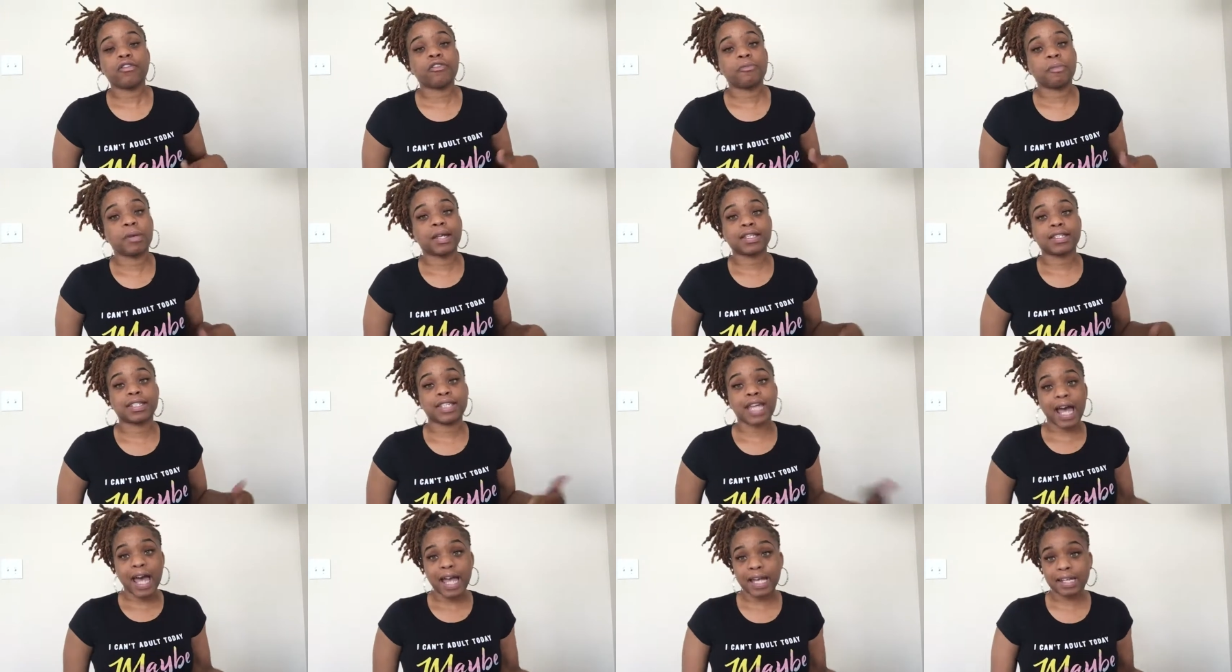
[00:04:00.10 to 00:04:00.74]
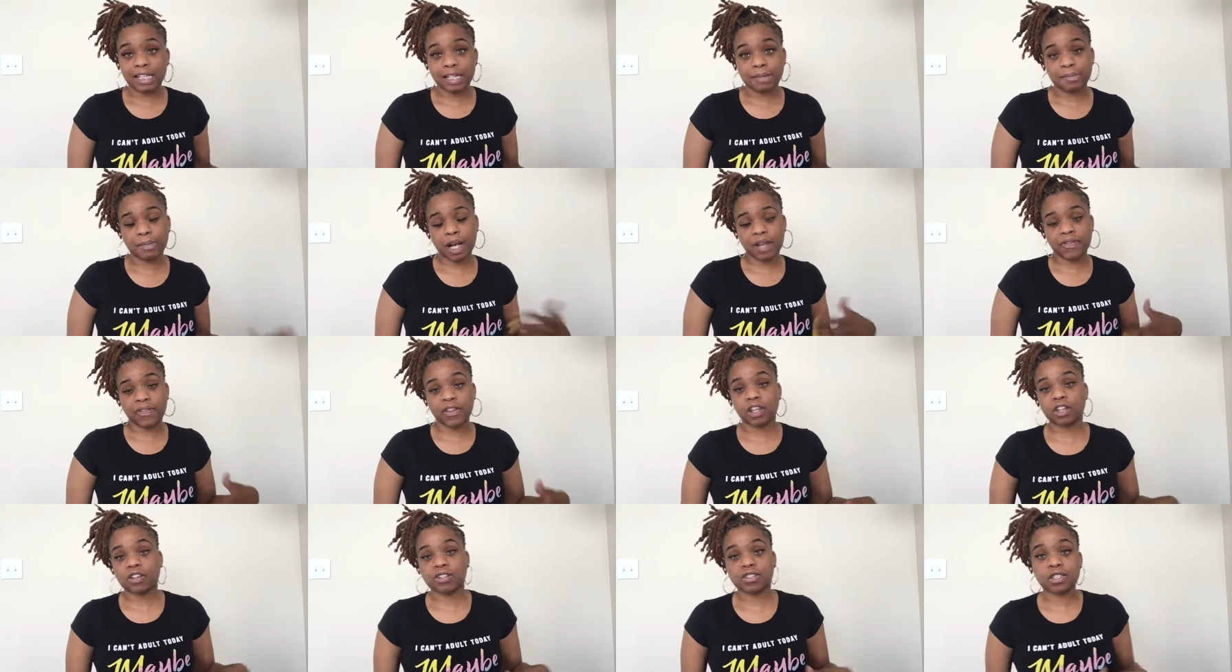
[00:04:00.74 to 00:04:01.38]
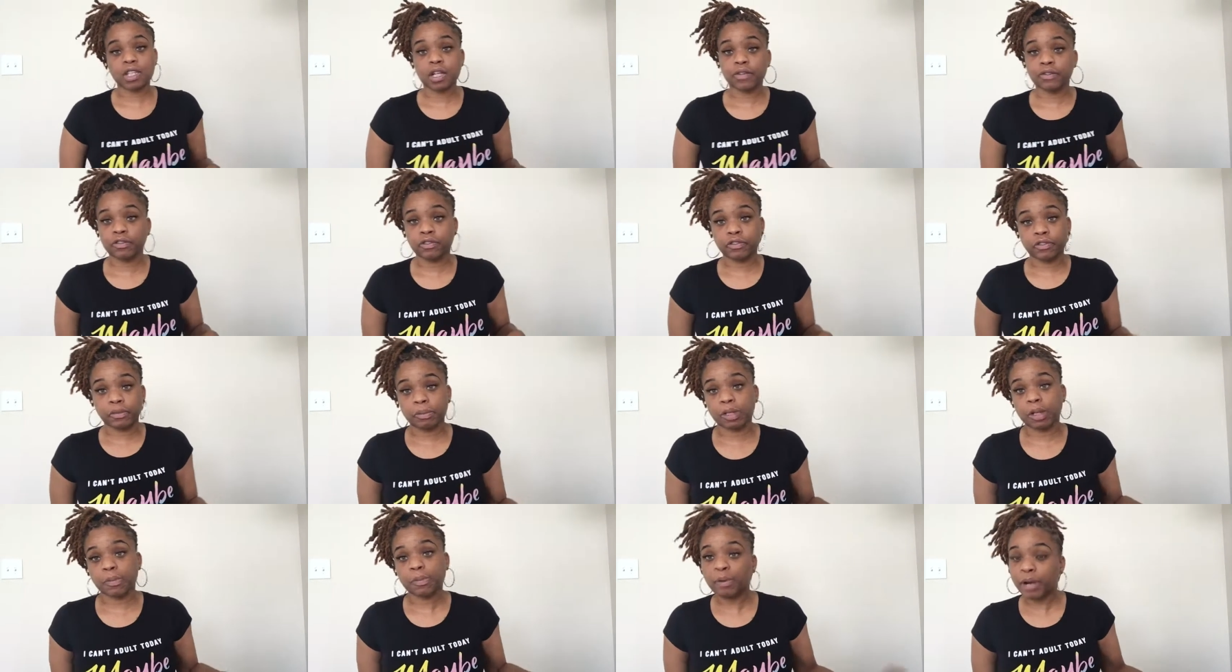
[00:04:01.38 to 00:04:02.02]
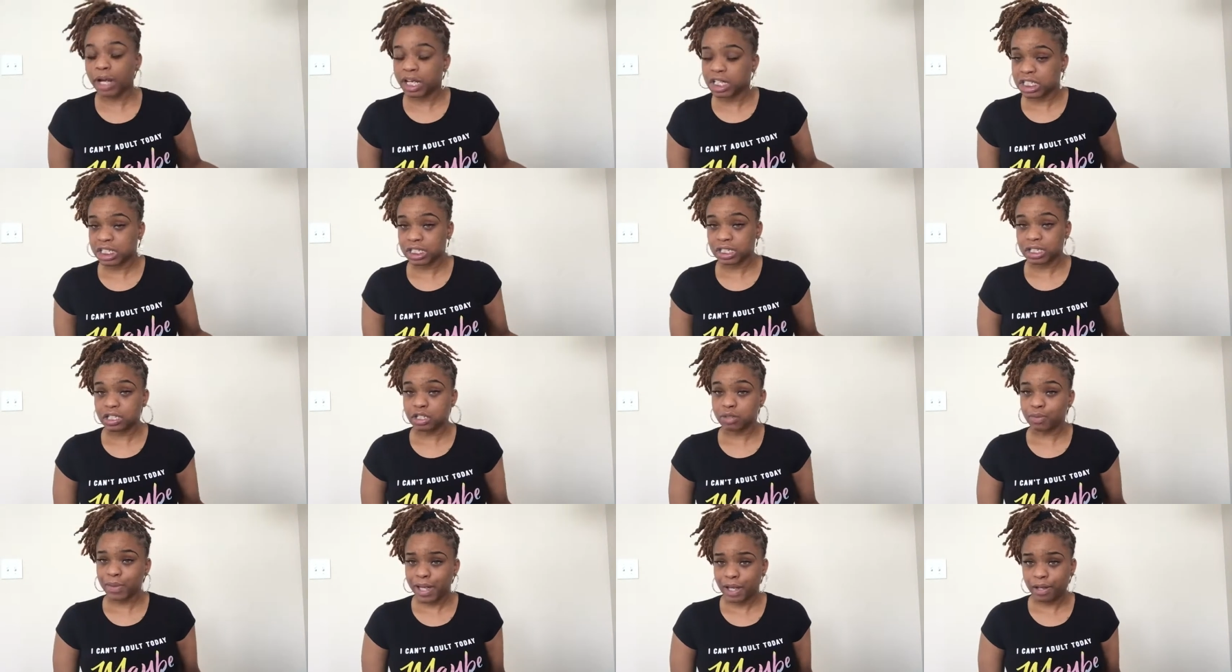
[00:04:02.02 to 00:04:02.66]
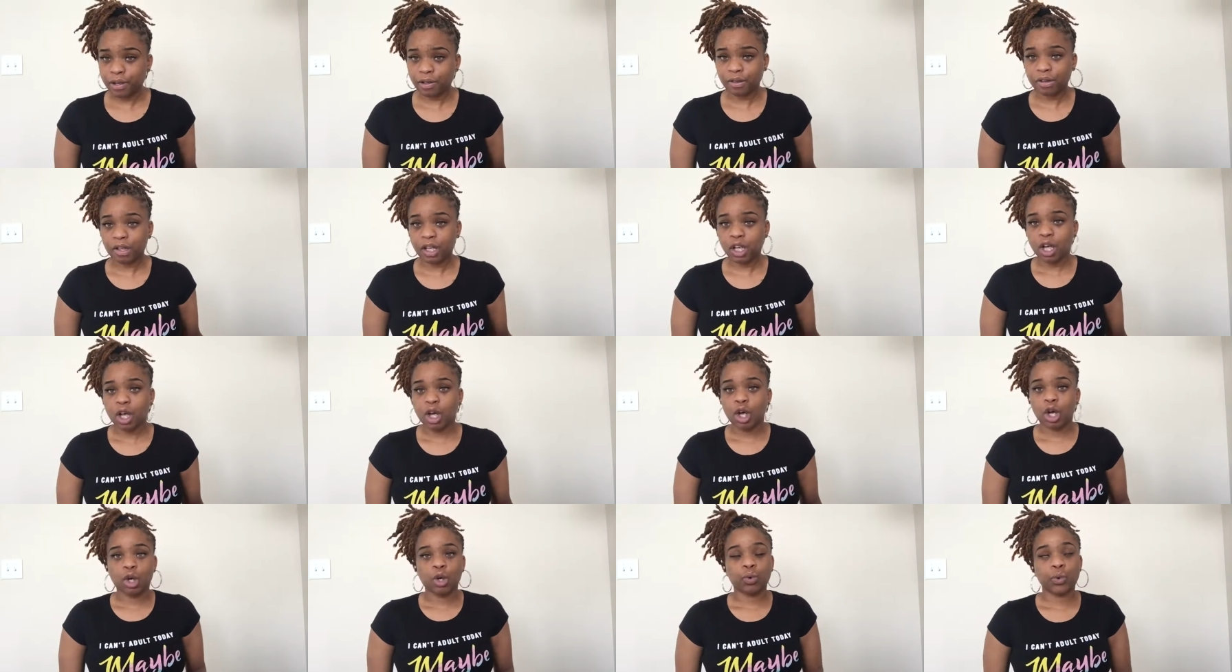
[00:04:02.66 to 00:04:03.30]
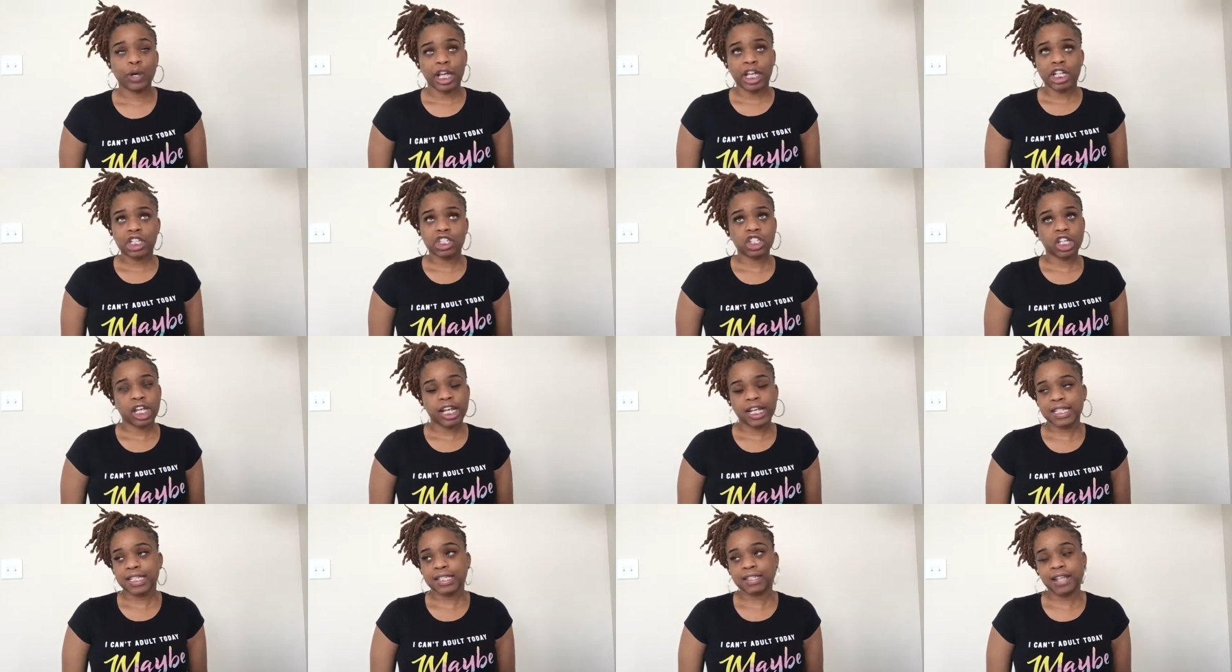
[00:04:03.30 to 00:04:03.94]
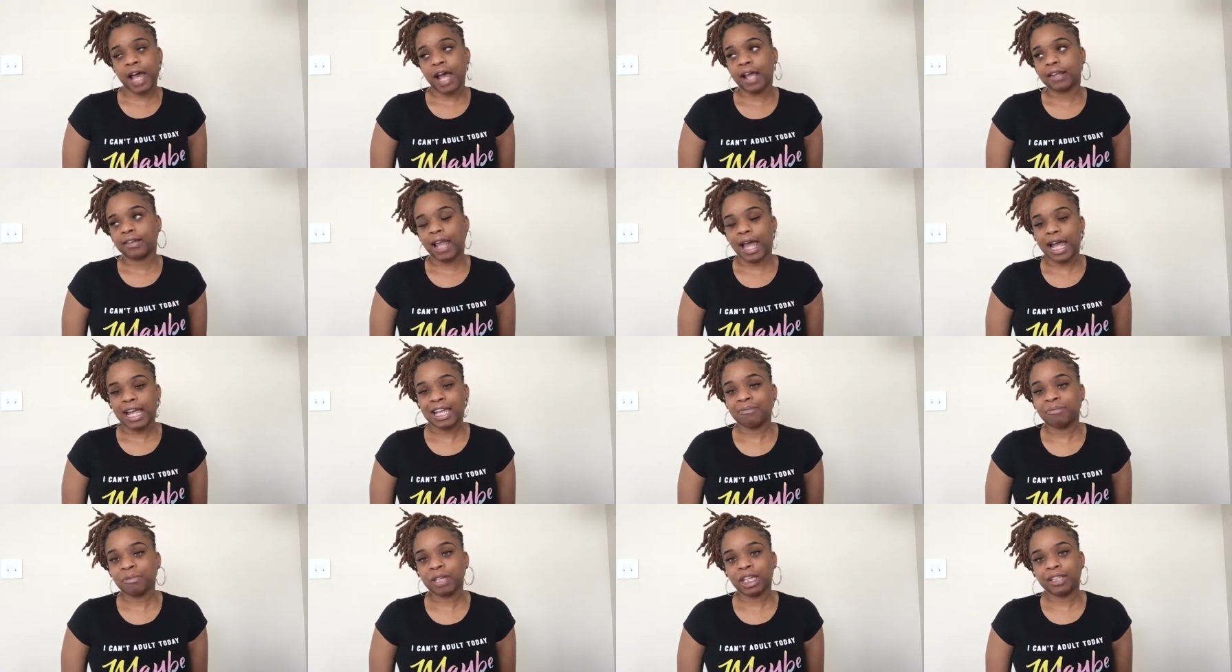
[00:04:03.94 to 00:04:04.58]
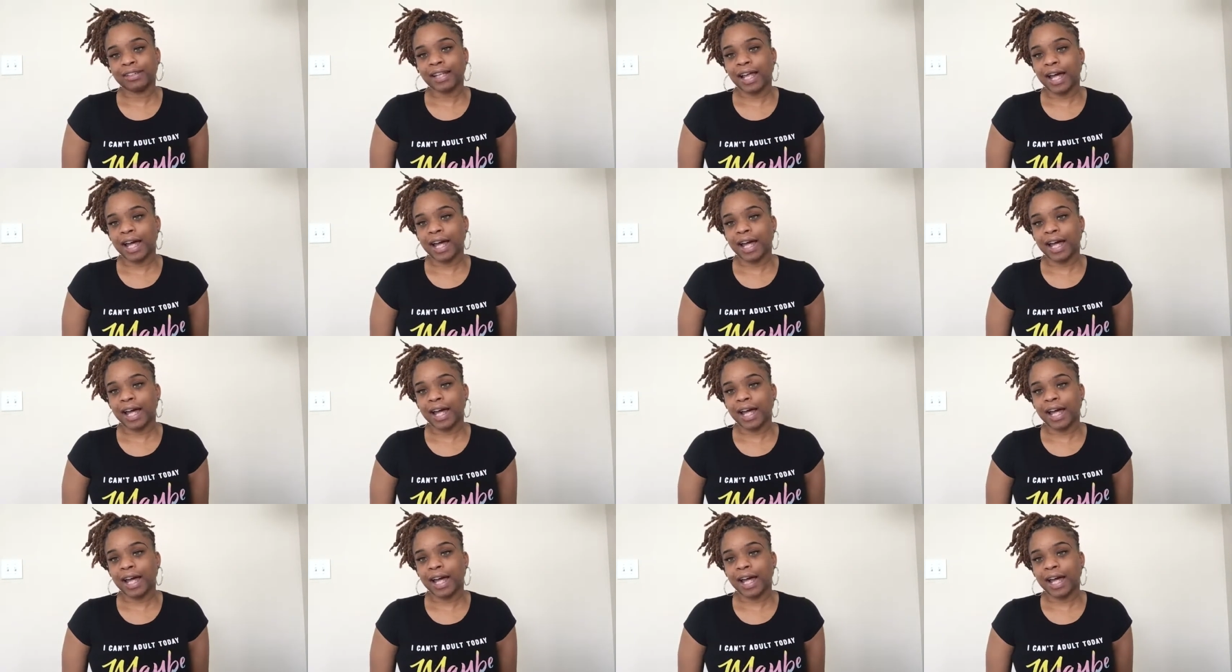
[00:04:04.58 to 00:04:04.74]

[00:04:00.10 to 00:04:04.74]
from anxiety, but I think you're suffering from depression as well, which is not like me.